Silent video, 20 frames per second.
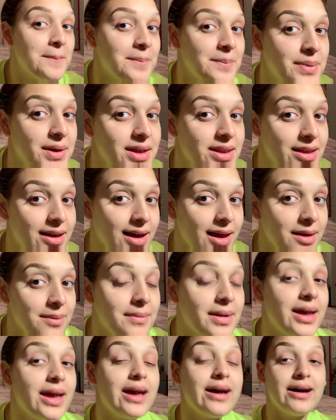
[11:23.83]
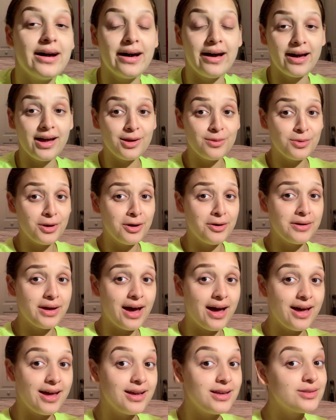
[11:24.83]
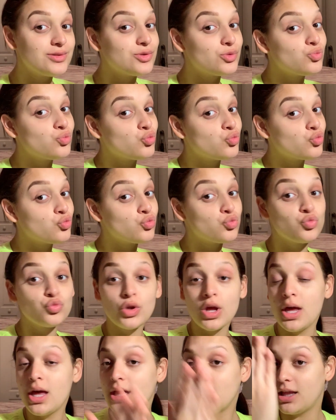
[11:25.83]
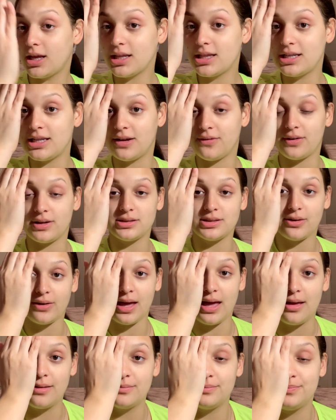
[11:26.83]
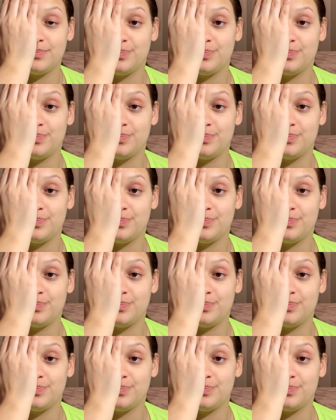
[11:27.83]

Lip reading: But look at my eyebrow, guys. Look at the difference. Okay,